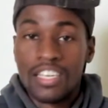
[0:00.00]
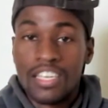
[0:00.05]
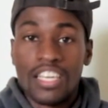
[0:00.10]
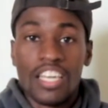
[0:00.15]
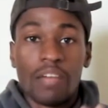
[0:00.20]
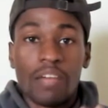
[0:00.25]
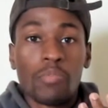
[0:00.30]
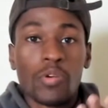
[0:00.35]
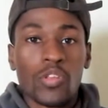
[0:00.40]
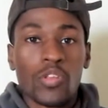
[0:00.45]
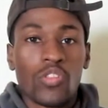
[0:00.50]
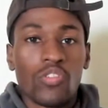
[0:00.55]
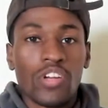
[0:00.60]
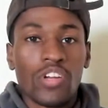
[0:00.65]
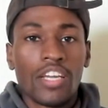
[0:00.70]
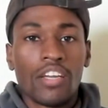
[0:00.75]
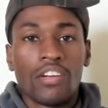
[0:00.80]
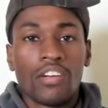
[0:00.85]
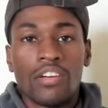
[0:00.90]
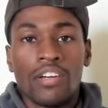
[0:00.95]
Number
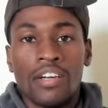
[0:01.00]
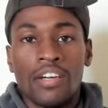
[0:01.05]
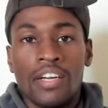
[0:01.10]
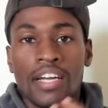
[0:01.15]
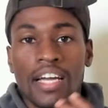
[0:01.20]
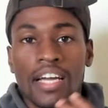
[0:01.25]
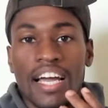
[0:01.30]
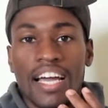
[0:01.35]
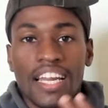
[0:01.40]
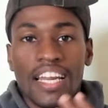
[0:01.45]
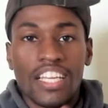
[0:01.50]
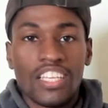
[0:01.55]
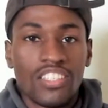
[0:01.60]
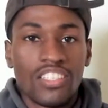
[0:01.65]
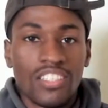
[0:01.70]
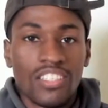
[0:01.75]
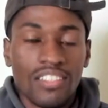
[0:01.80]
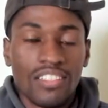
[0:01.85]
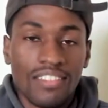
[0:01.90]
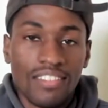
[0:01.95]
3, and
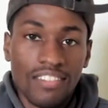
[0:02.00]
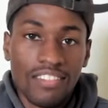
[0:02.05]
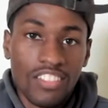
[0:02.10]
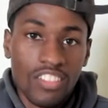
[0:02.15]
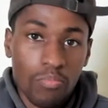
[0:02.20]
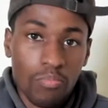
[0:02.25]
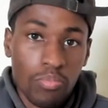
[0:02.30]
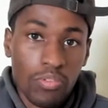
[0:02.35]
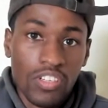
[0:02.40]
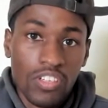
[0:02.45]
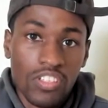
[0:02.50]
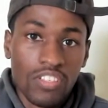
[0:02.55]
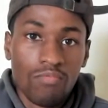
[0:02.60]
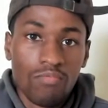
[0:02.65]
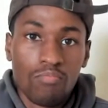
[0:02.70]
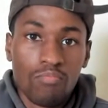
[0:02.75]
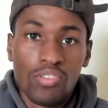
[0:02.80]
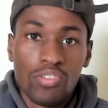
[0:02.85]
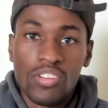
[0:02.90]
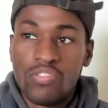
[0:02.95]
it's pretty
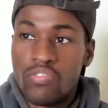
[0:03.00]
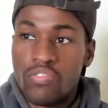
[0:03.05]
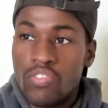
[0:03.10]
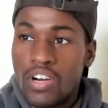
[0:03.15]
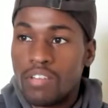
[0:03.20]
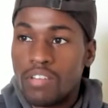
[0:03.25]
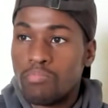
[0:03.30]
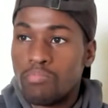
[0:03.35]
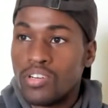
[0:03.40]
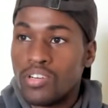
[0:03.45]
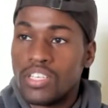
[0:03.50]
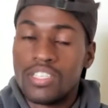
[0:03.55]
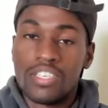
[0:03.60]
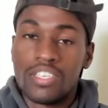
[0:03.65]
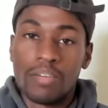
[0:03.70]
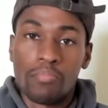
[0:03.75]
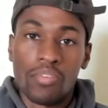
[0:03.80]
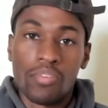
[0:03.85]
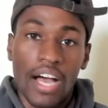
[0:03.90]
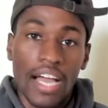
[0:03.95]
fun, pretty
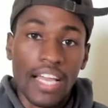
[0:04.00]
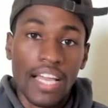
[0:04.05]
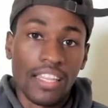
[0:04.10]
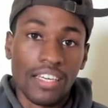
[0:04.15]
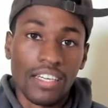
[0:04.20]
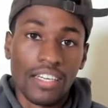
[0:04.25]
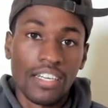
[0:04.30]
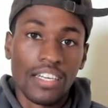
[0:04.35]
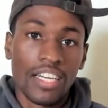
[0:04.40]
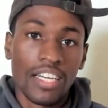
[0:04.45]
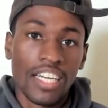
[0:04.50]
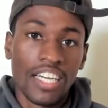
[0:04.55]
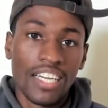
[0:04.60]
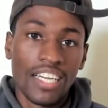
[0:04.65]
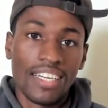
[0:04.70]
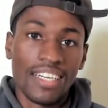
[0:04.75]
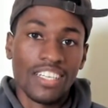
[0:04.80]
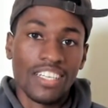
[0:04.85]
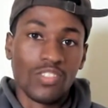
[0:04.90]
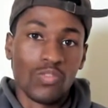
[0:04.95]
simple, I think,
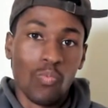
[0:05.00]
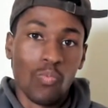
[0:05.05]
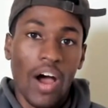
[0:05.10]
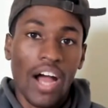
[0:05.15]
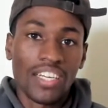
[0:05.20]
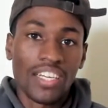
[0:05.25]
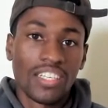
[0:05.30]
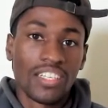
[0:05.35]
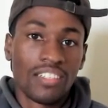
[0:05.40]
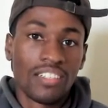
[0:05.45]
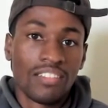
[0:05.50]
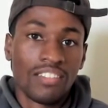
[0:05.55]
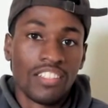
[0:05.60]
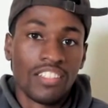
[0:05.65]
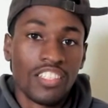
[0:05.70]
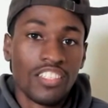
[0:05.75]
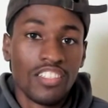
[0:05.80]
is watch